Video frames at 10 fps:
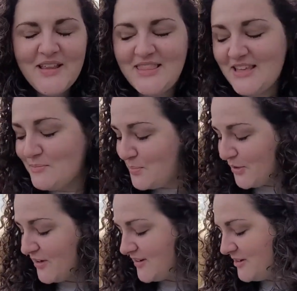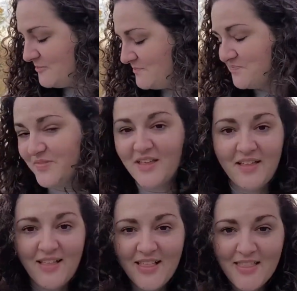The book,
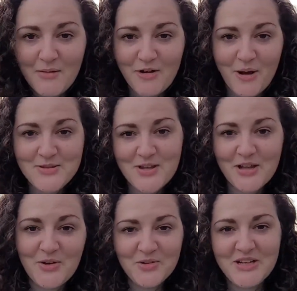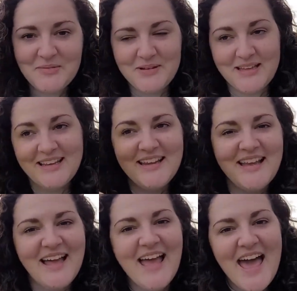let me grab it so I can hold it up again.
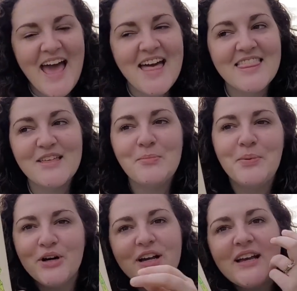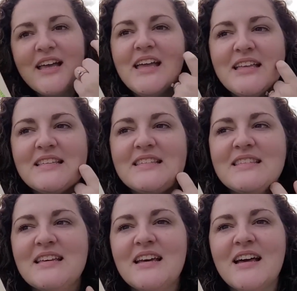The book
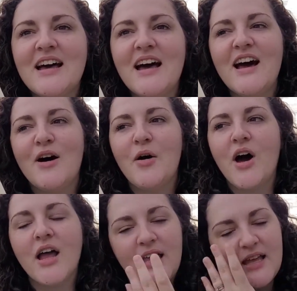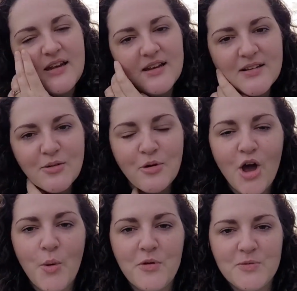is, again,
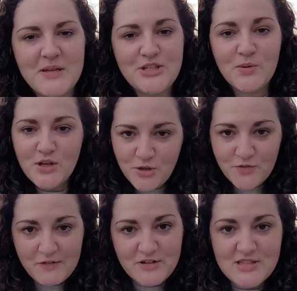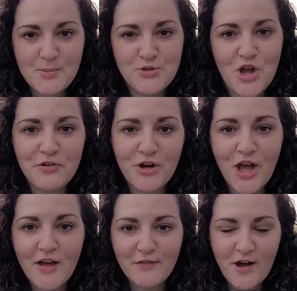opened me to a new favorite
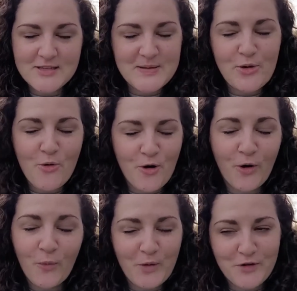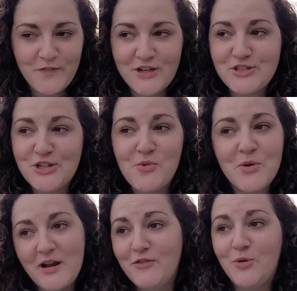subgenre of cosmic horror, weird fiction,
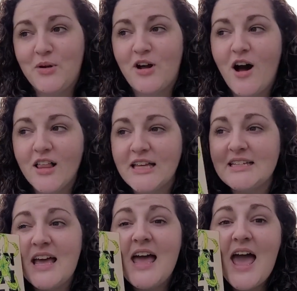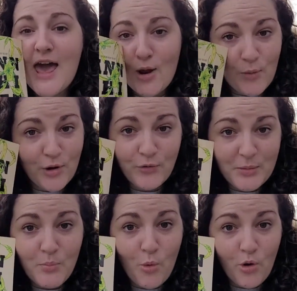whatever you want to call it, and I want to read
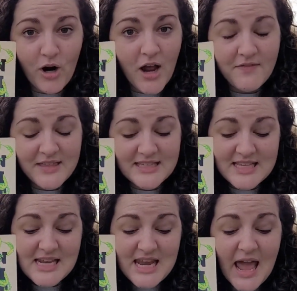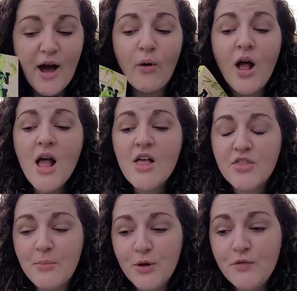more of this now.
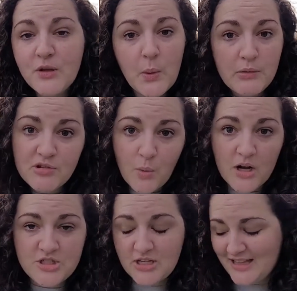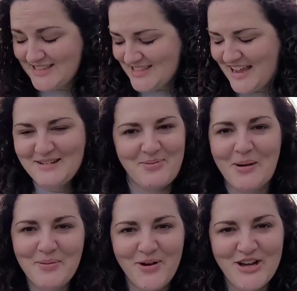The movie, we rewatched it last night in
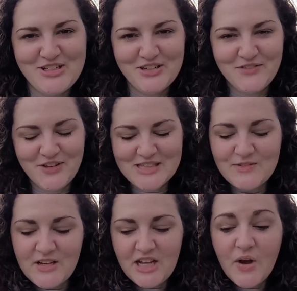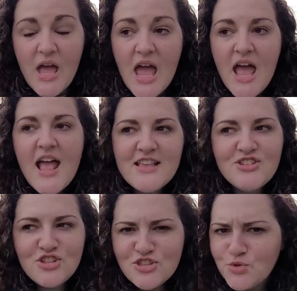preparation for this video. It's
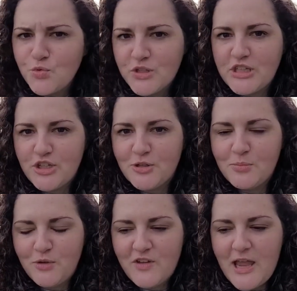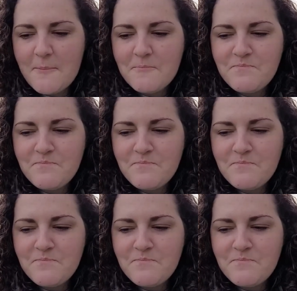just a really good movie.